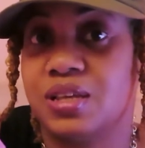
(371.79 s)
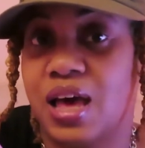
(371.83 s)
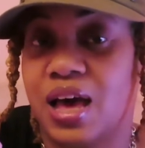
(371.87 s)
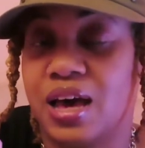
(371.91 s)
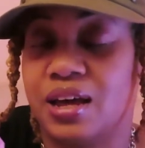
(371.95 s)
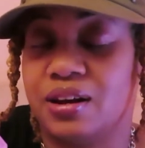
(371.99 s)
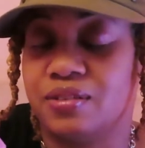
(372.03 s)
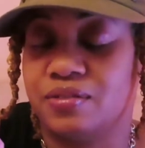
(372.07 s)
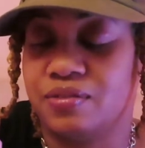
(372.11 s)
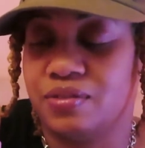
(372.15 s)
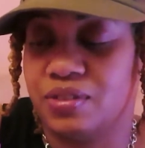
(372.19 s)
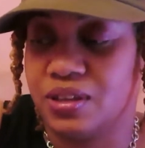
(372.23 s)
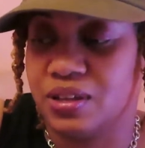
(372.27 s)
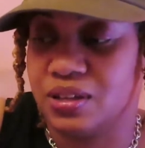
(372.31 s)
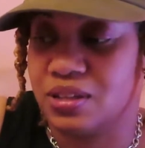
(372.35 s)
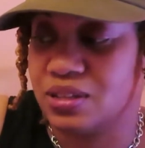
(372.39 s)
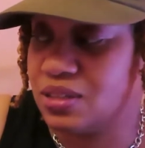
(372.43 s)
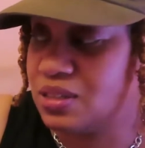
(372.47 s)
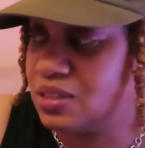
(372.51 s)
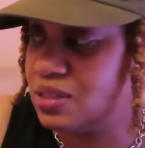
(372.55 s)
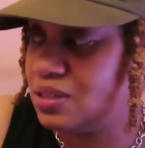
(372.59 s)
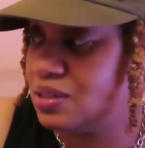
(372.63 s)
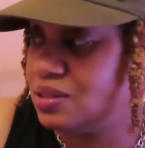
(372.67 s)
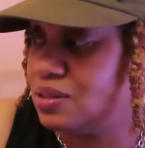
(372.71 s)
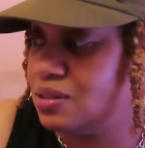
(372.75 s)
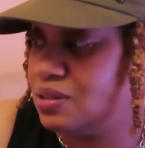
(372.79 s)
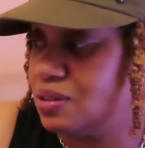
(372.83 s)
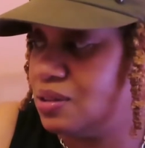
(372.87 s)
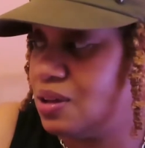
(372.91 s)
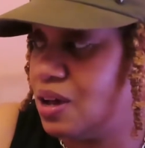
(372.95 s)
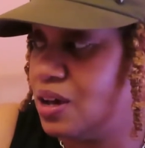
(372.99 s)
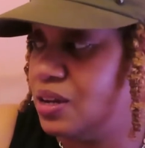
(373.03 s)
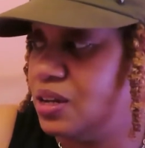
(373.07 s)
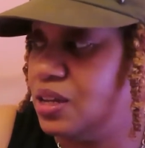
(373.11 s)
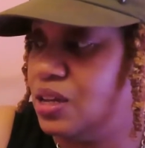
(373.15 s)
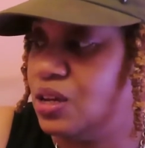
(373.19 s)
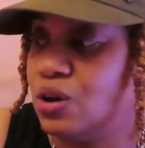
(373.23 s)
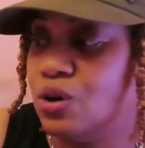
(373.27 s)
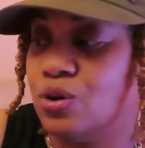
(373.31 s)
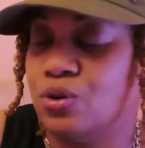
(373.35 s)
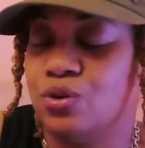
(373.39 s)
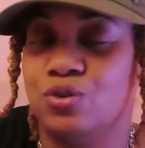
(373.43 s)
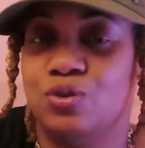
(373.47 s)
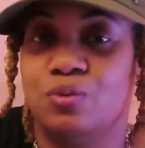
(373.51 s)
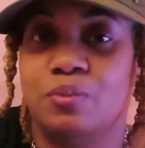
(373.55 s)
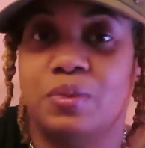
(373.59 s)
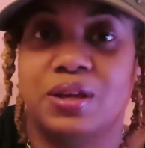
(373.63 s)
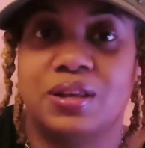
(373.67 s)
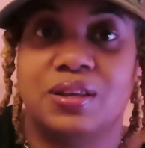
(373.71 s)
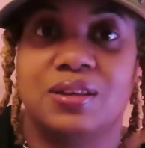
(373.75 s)
out of this
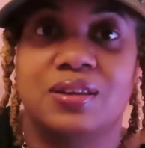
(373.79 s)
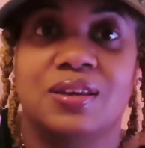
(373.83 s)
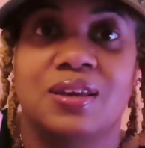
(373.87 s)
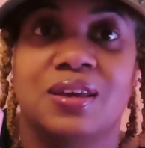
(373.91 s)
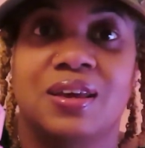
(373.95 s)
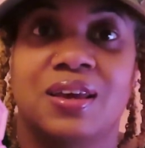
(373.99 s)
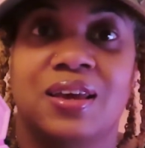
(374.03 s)
honeycomb and